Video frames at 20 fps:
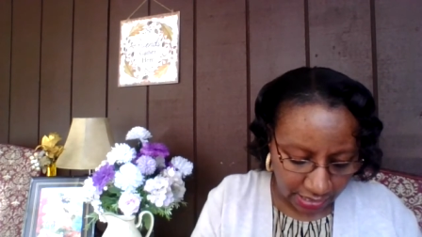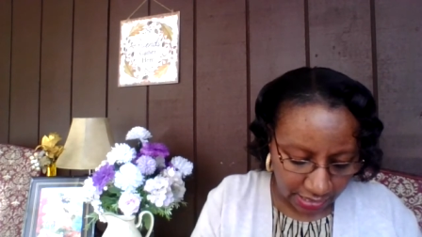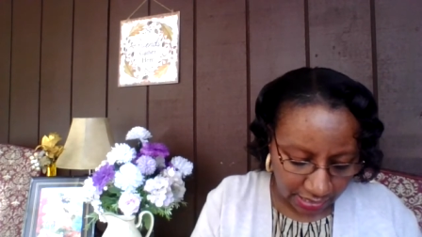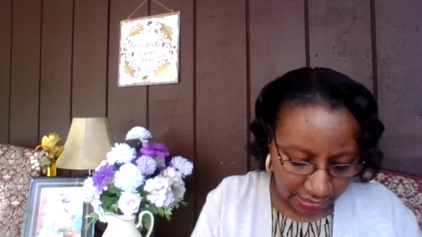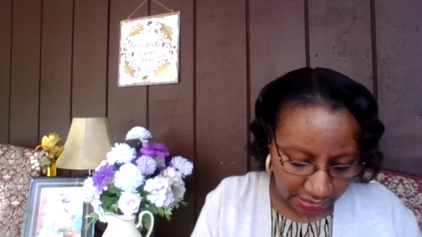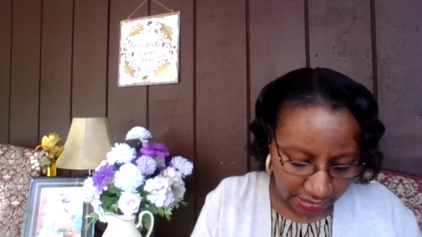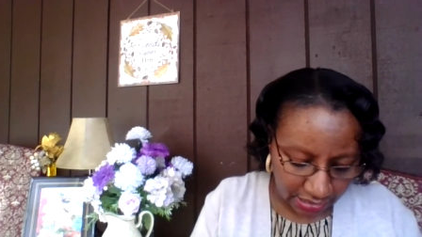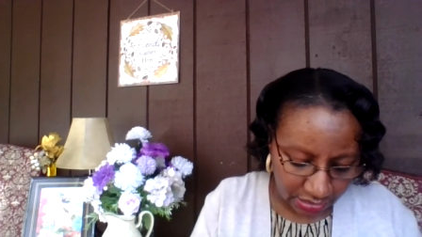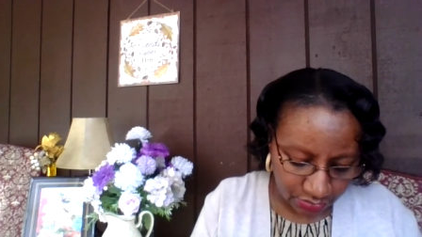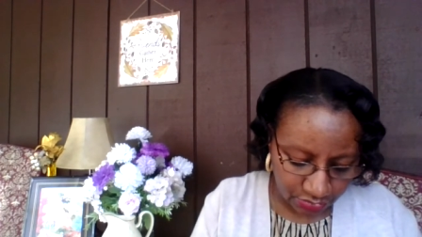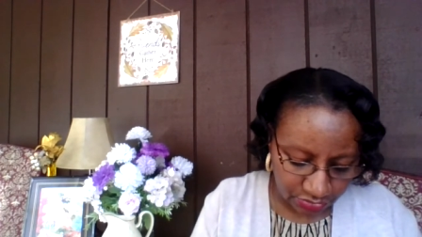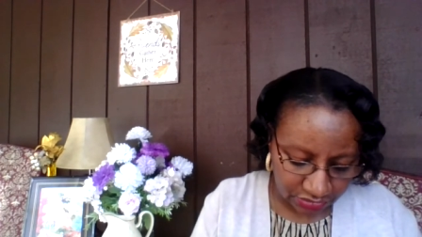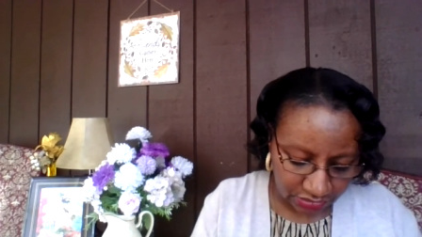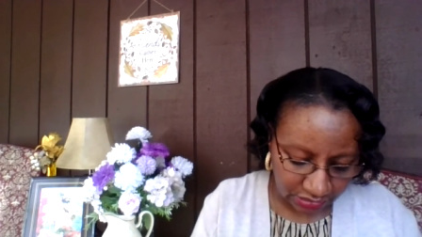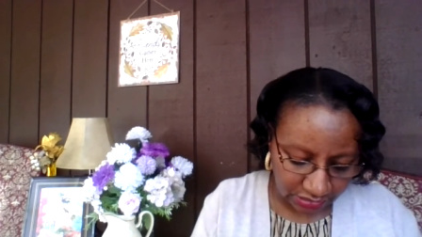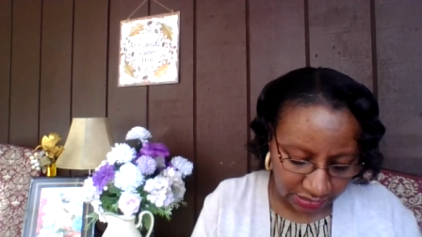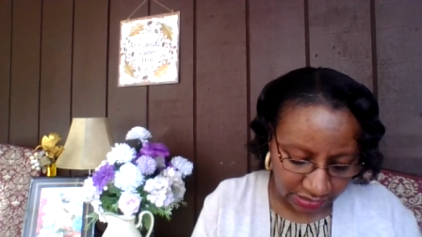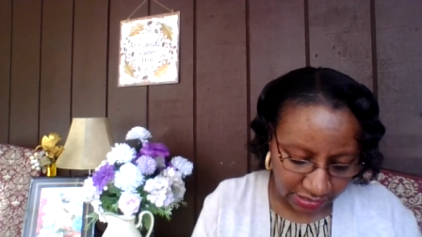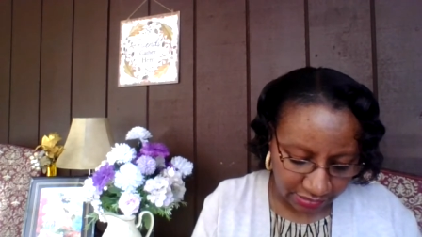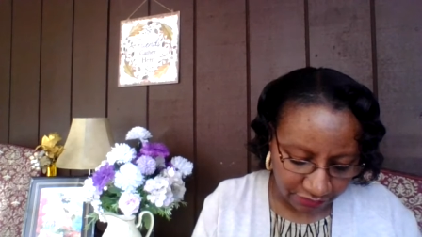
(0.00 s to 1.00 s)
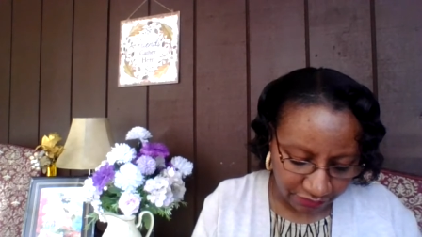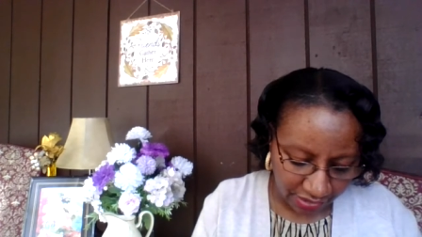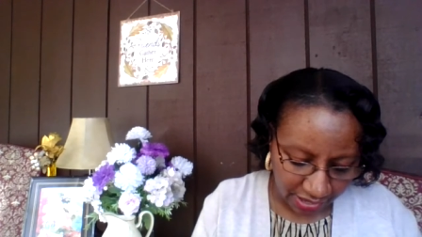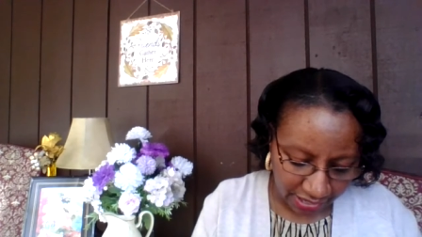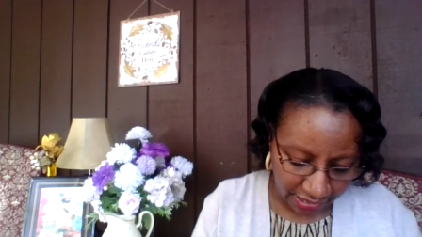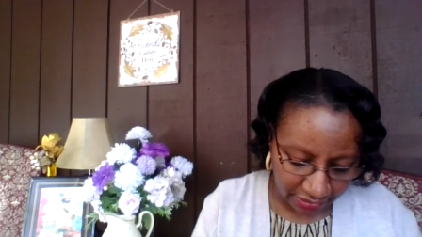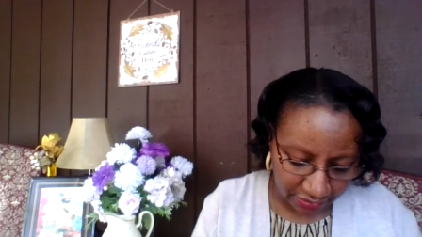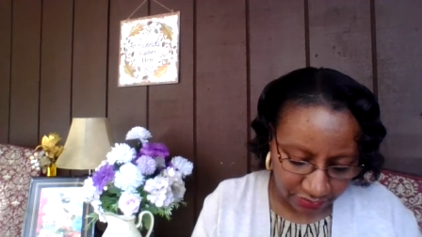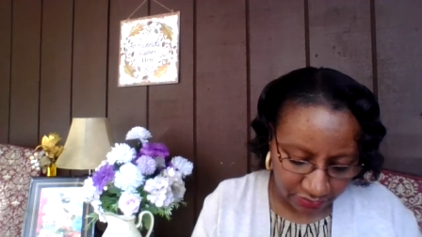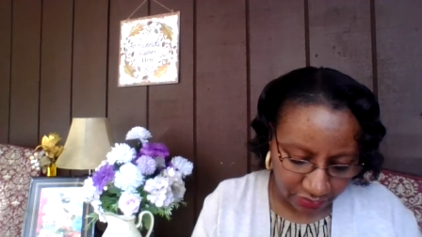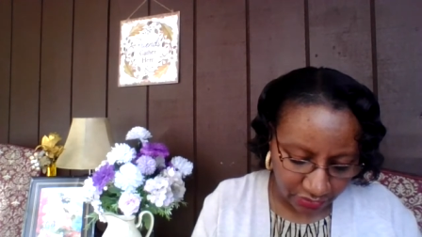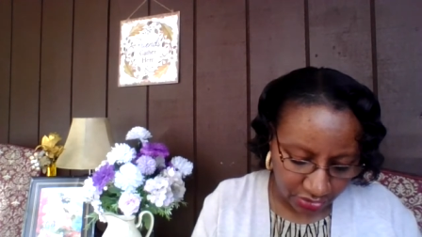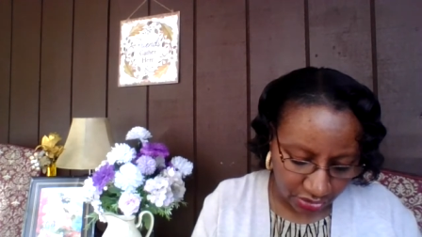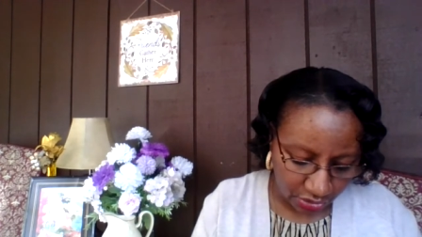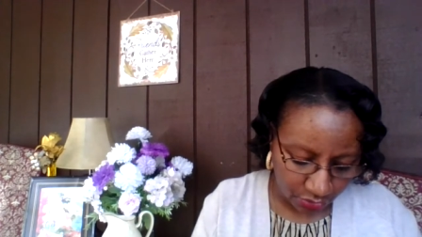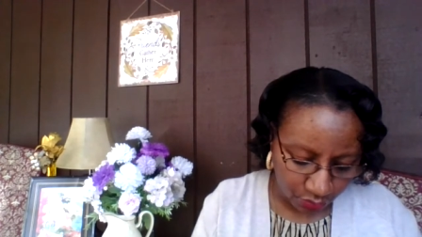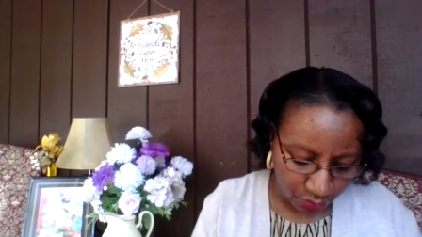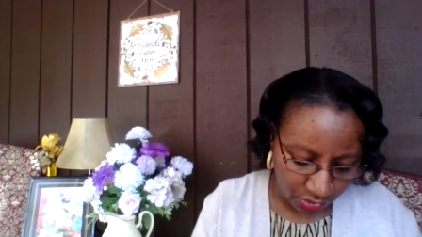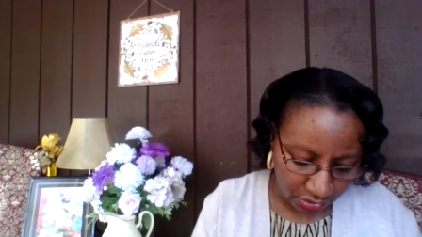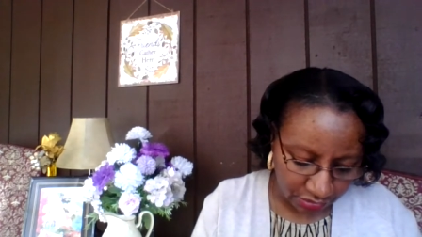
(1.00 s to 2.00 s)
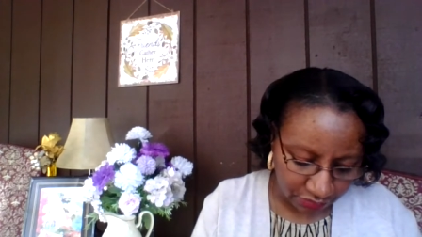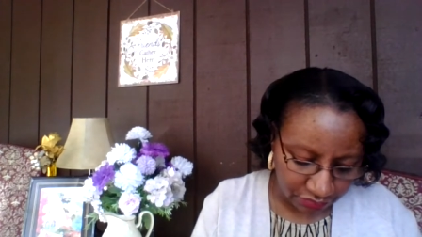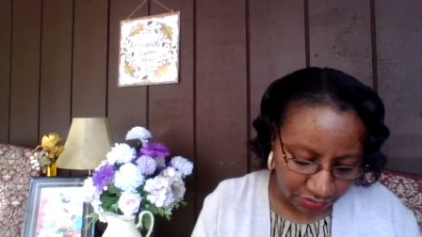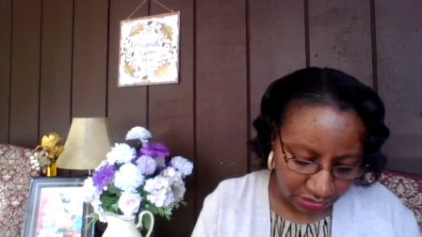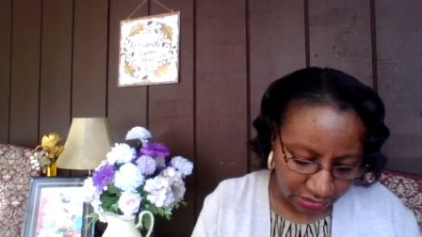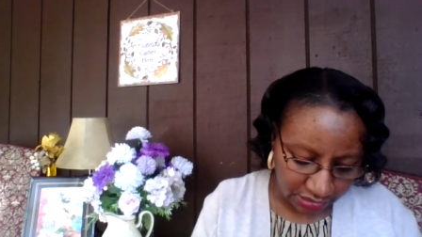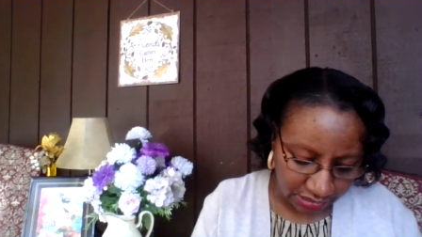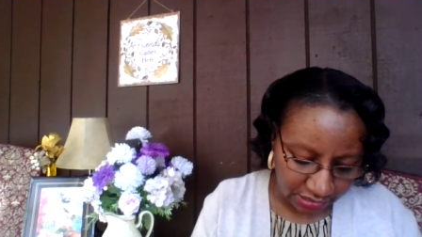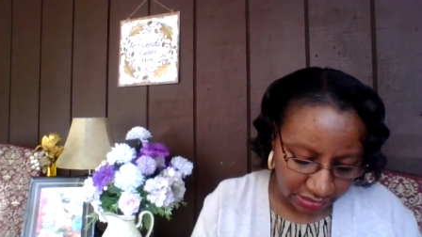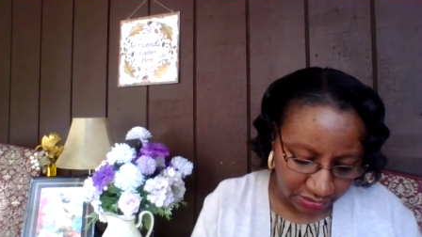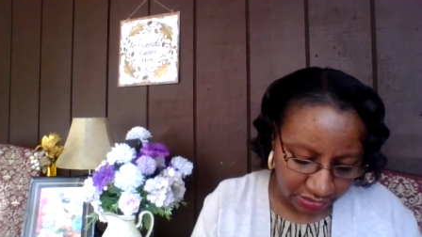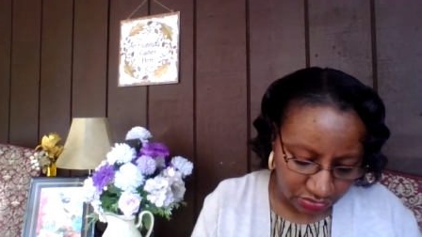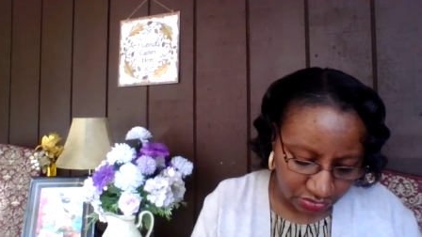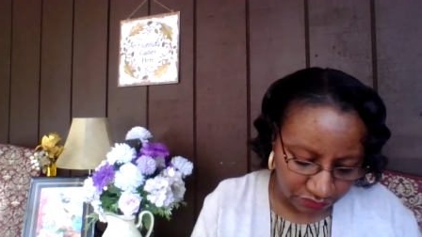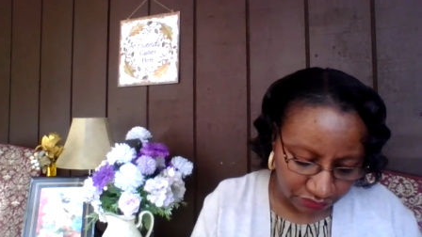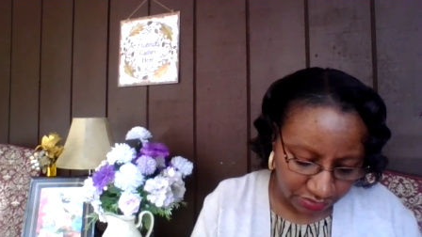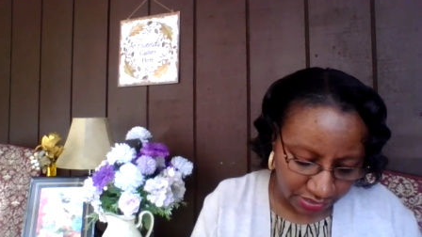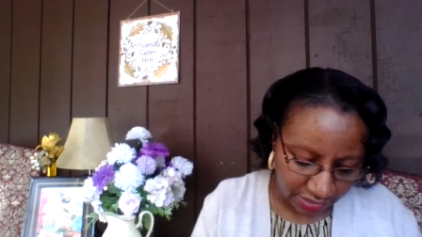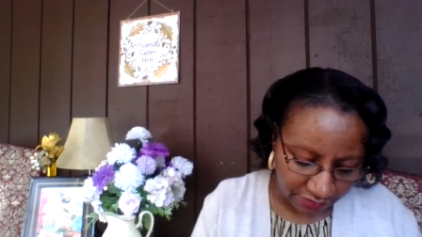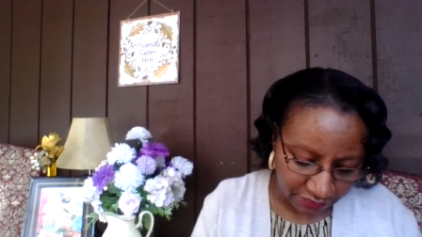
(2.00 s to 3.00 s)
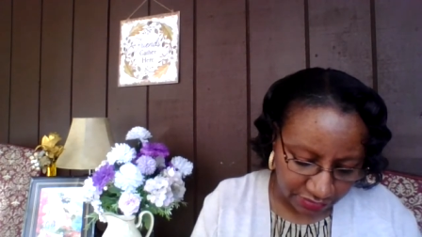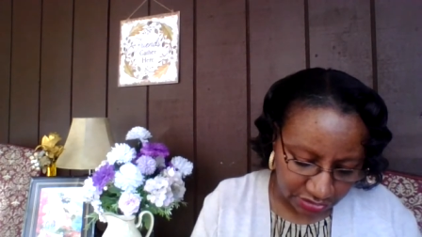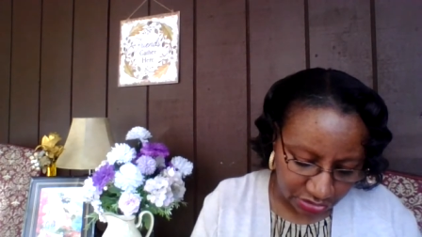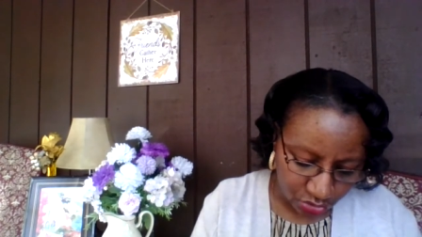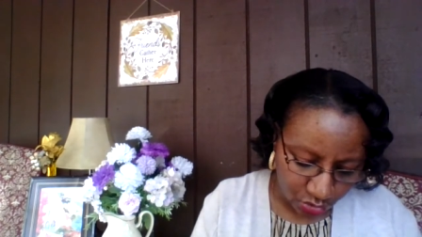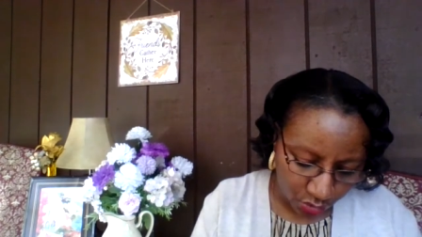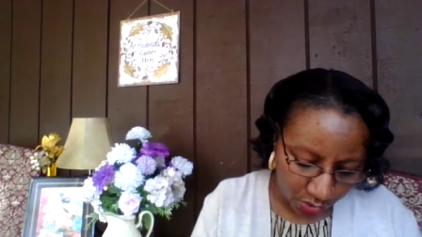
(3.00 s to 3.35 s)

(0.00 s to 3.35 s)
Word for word: and he was a Levite and one of the leaders of David's